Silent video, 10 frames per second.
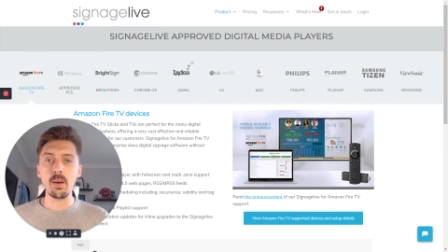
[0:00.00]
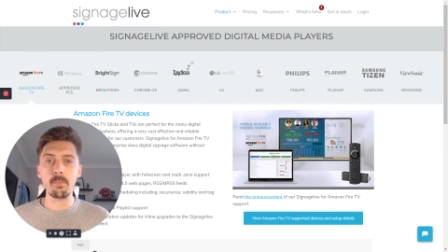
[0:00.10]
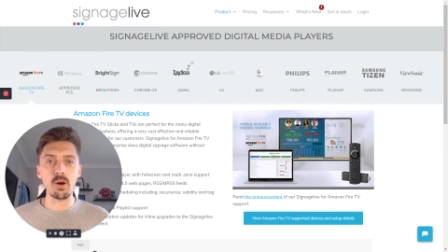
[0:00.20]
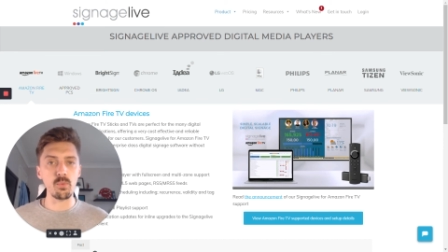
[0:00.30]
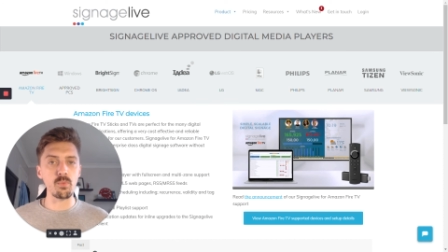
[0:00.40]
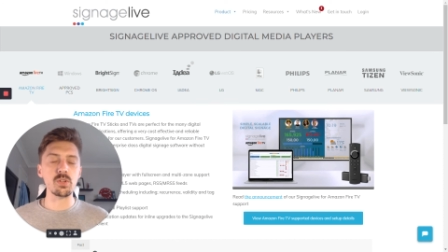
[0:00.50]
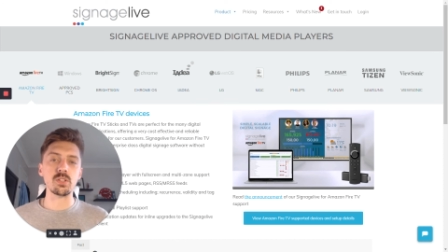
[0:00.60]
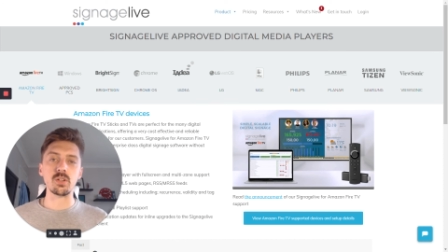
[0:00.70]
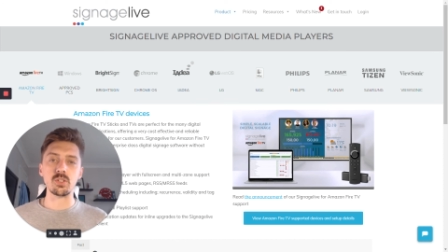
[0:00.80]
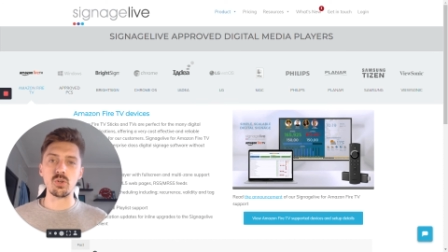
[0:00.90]
But when we
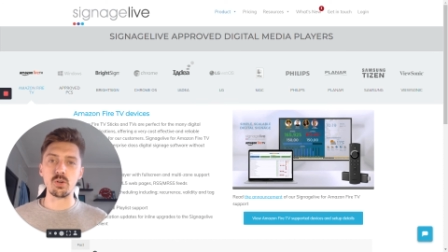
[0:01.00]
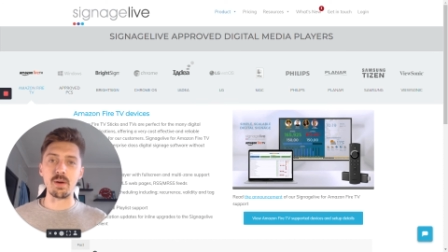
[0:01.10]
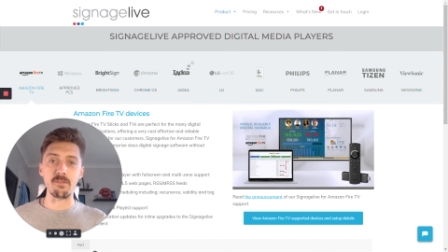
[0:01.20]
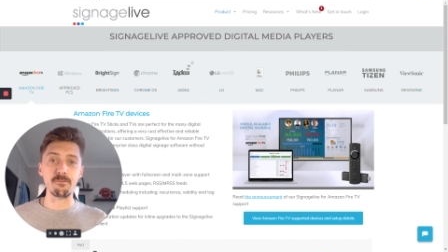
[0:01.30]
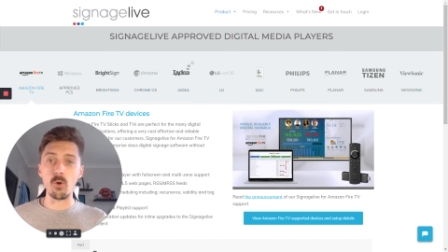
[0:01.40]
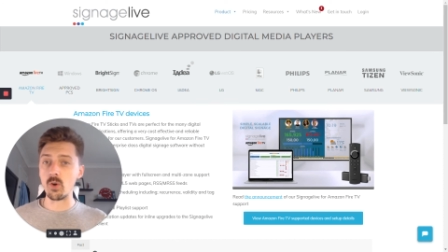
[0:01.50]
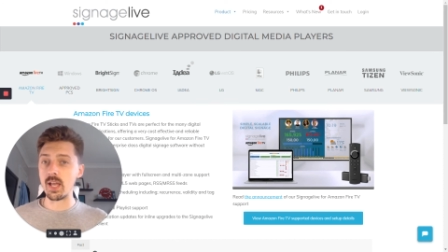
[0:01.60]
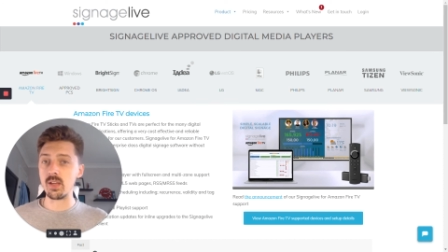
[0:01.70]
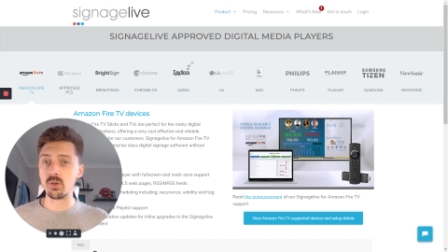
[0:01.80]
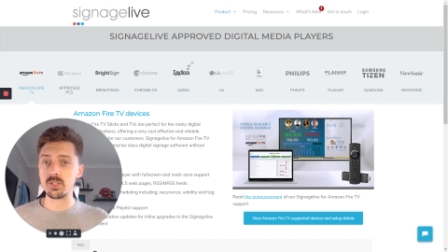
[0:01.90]
start to talk about
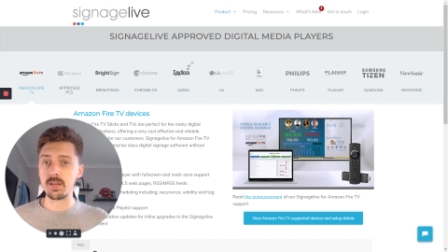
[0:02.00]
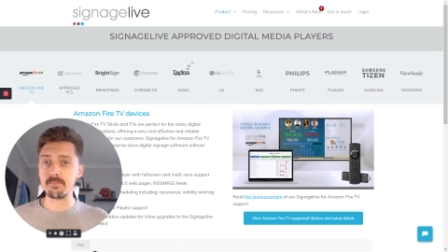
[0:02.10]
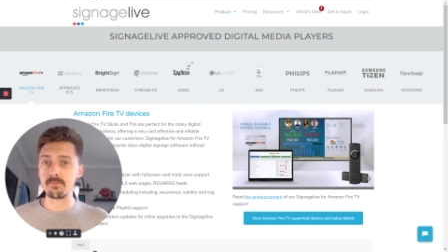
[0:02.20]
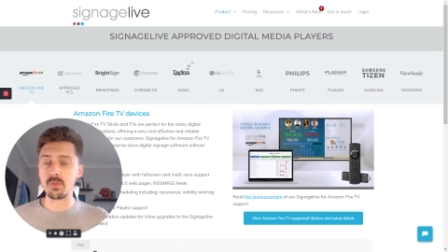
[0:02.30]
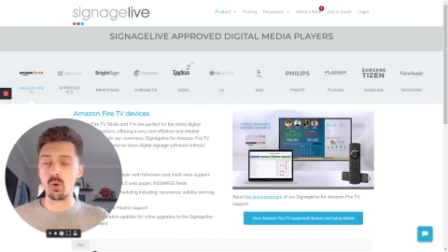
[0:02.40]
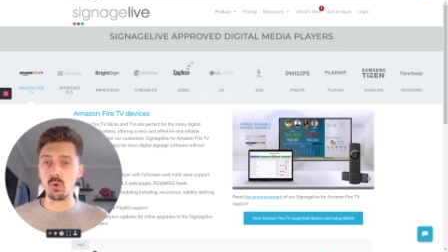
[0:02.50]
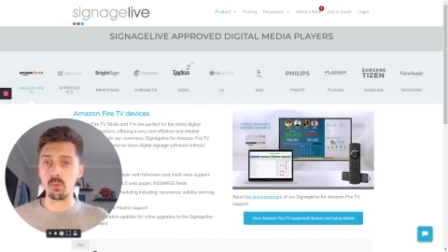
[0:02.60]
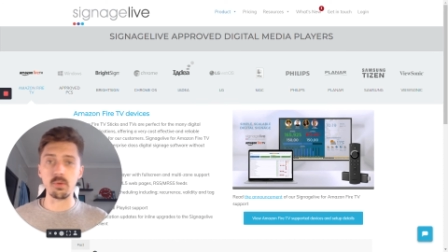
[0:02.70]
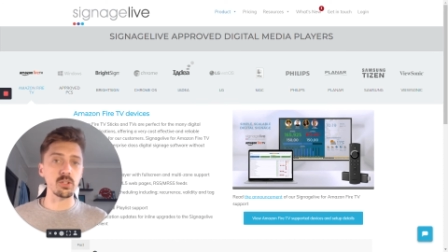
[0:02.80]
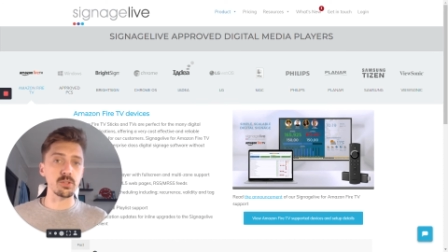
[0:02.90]
4K content, or
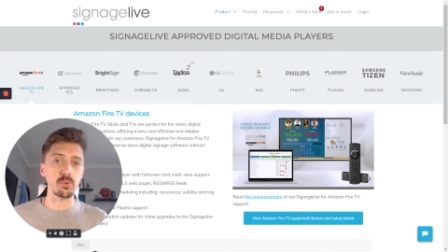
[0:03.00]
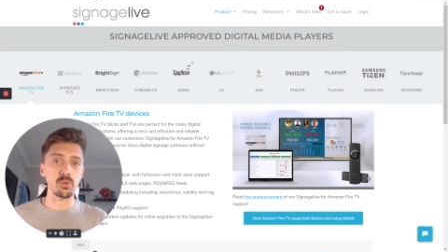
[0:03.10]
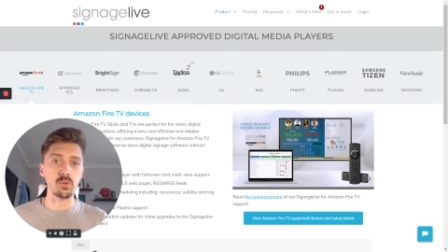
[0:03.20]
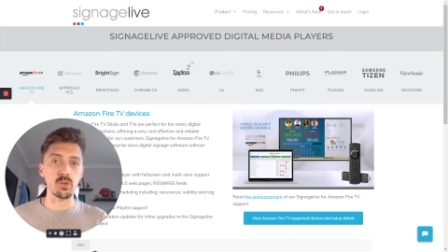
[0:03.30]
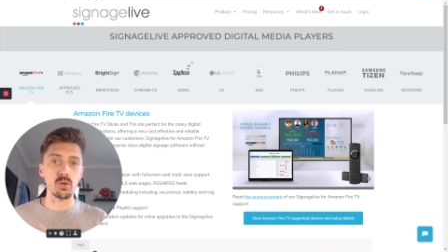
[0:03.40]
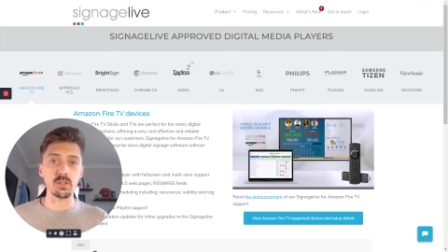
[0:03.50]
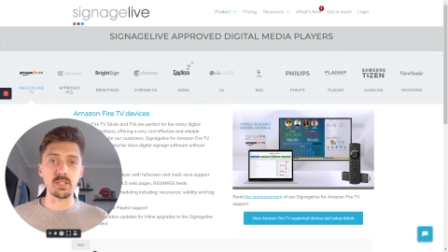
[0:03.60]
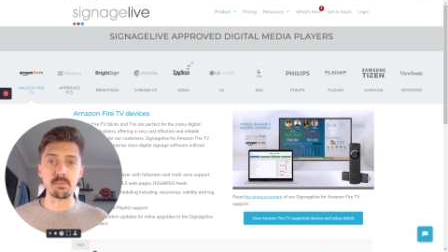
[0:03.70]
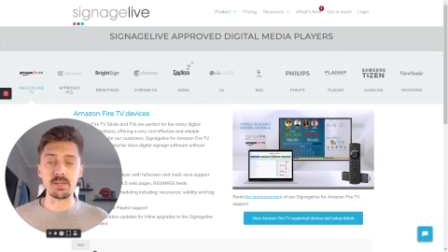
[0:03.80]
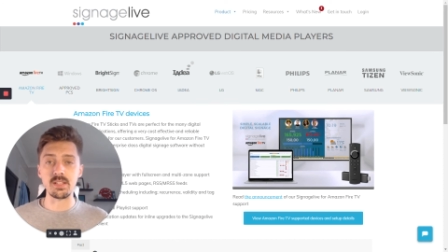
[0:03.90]
multiple
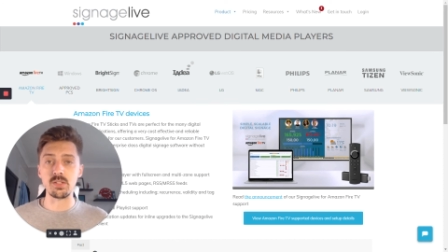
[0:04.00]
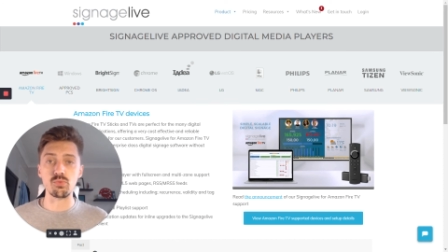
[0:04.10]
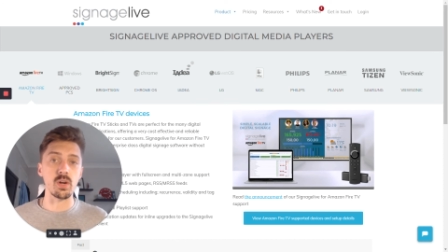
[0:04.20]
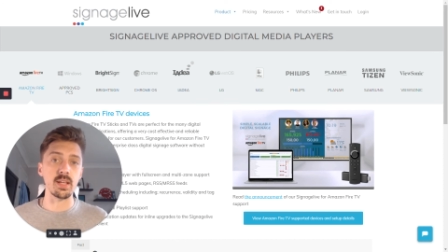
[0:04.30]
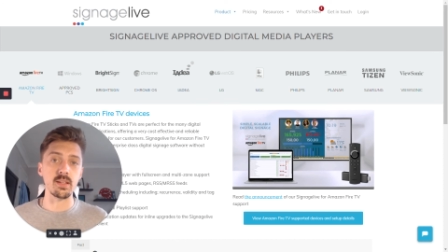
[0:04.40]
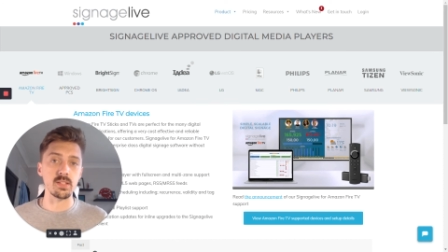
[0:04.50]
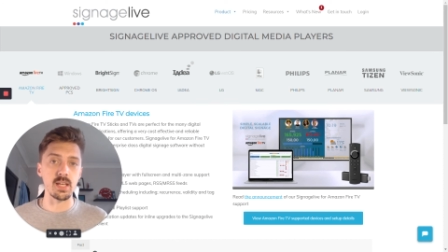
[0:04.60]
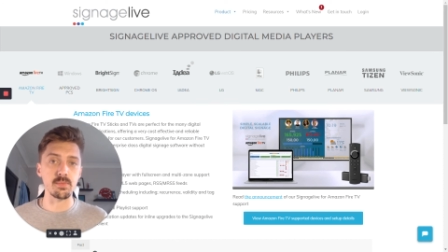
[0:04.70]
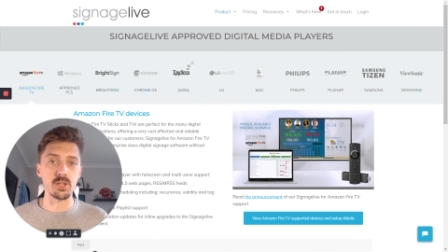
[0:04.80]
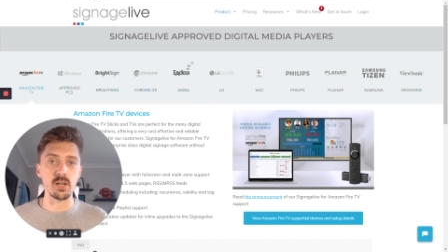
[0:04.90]
content pieces running at the
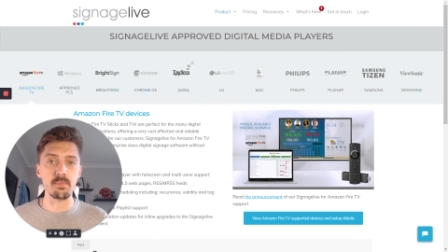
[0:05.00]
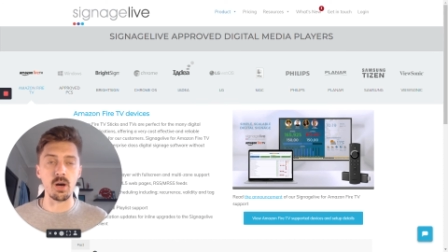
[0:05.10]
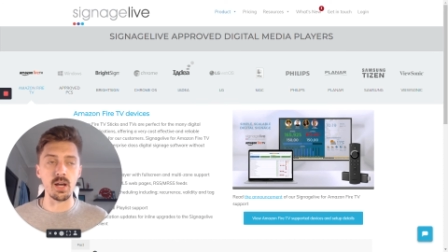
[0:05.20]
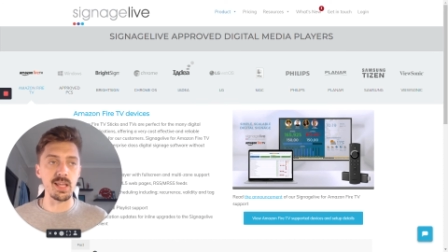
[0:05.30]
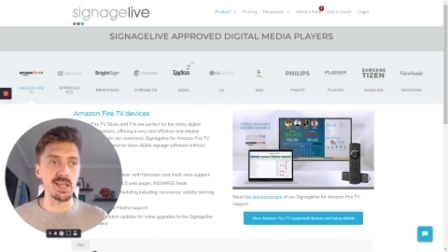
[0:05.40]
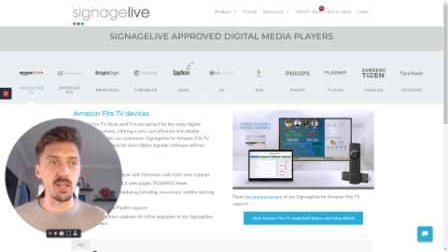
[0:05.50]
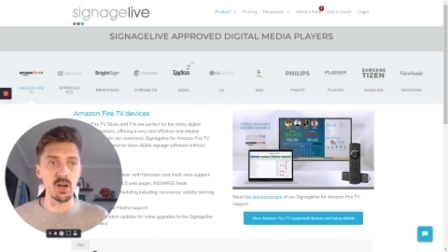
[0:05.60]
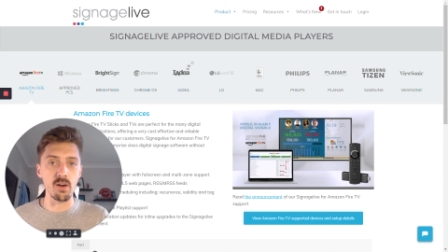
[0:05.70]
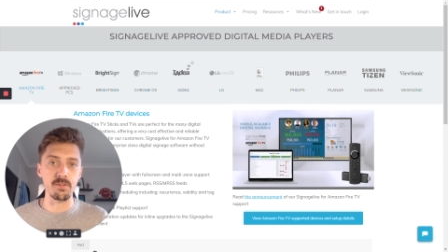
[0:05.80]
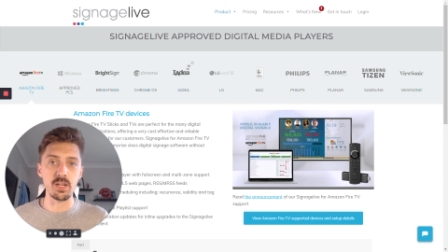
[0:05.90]
same time, i.e.,
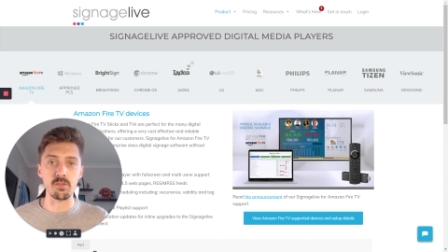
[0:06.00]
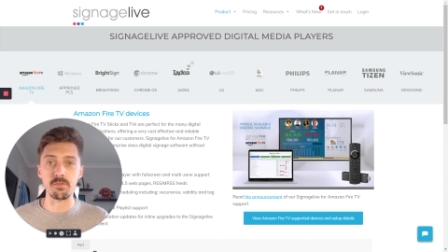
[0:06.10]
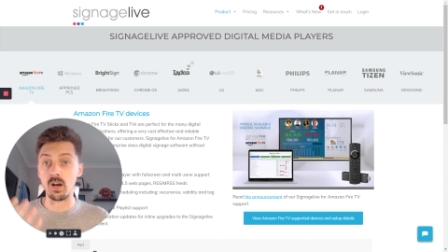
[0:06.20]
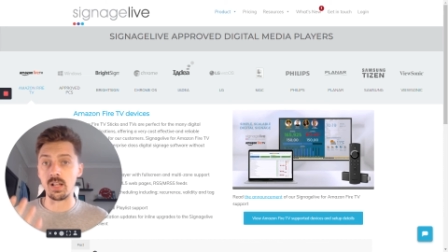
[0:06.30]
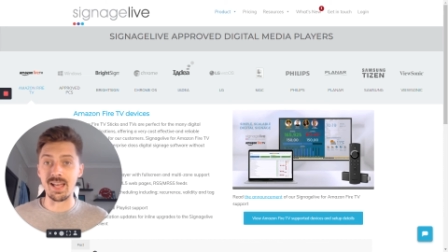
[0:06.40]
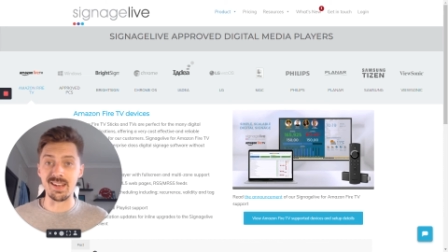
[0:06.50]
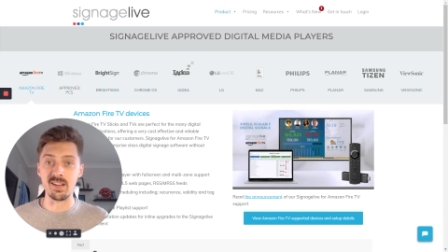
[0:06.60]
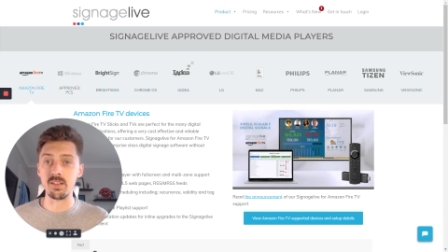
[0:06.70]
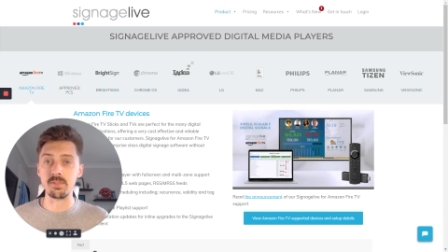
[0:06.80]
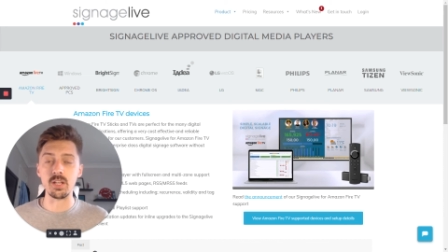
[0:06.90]
a video file and
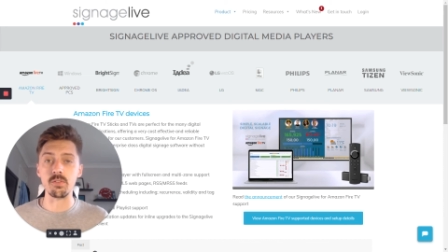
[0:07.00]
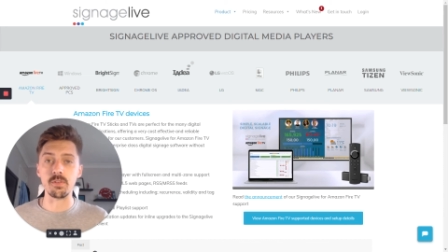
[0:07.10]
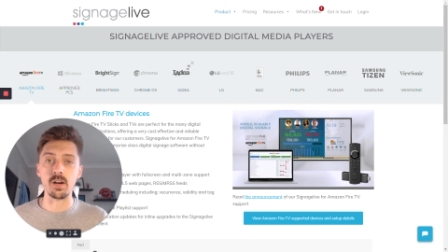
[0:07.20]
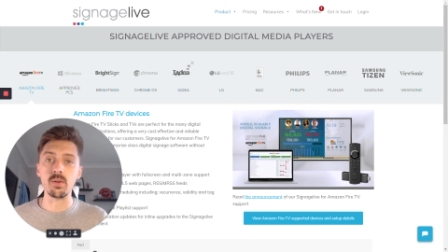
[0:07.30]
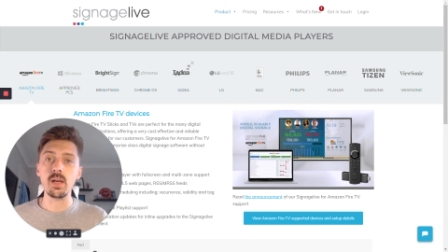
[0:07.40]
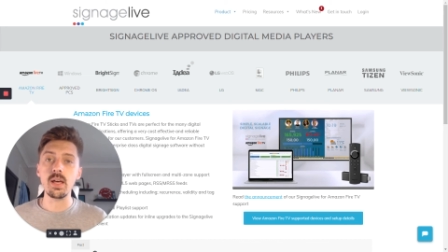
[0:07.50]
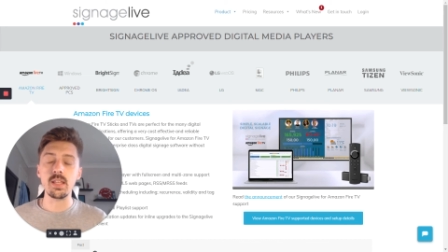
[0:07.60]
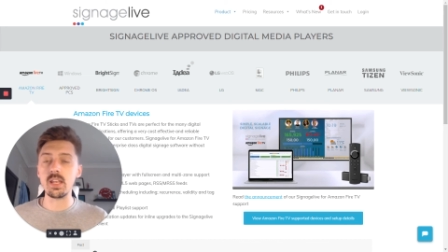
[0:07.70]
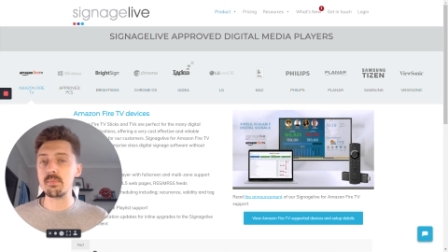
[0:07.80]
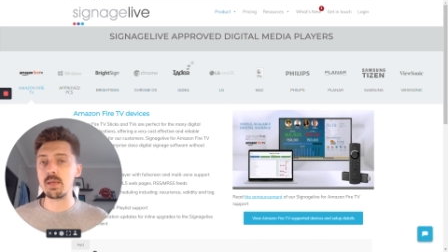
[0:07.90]
another video file,
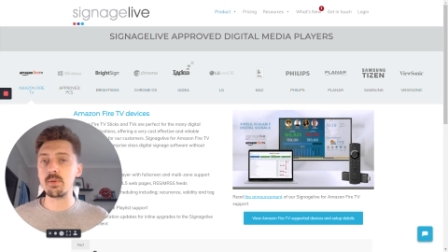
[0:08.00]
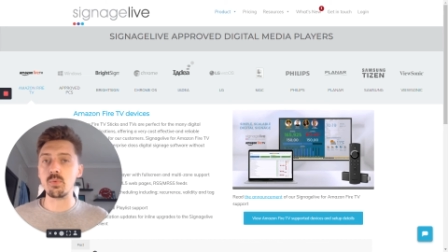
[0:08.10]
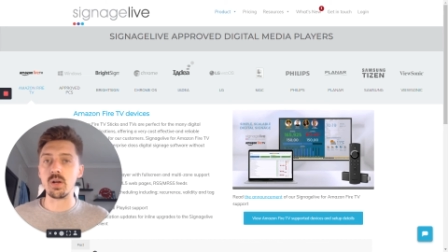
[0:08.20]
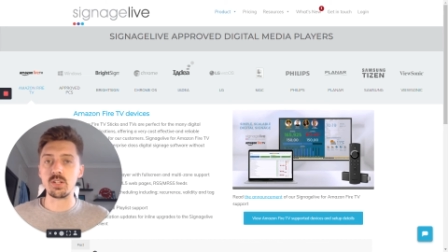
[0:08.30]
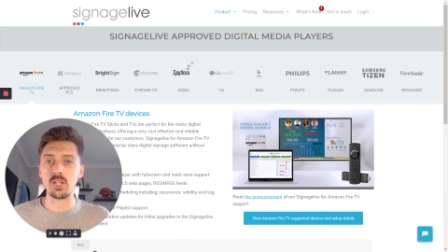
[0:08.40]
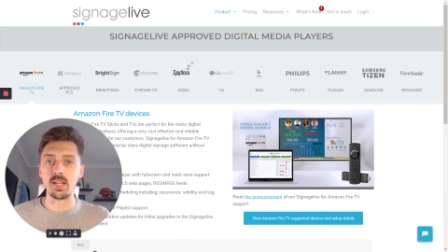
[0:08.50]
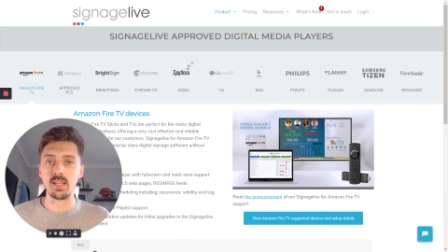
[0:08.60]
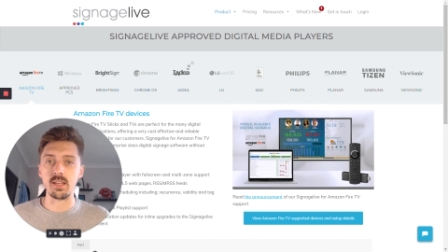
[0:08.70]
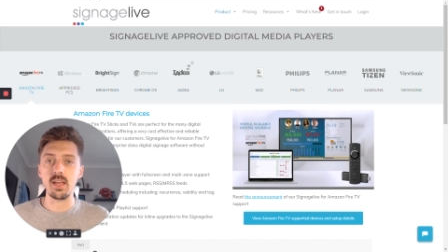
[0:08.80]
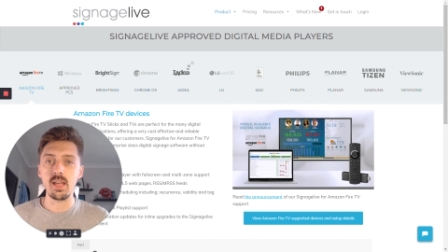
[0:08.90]
then it may be worth checking